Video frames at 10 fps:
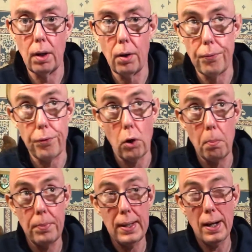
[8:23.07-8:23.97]

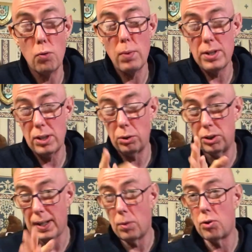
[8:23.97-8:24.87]
from the original
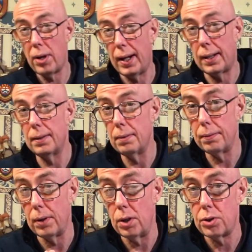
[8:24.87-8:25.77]
soundtrack
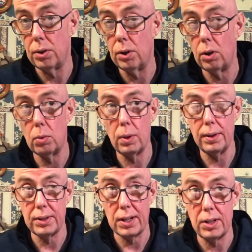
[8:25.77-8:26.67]
version, not the one
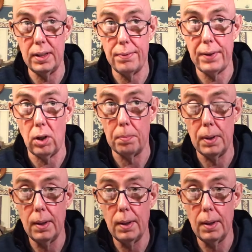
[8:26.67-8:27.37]
that's actually in the film.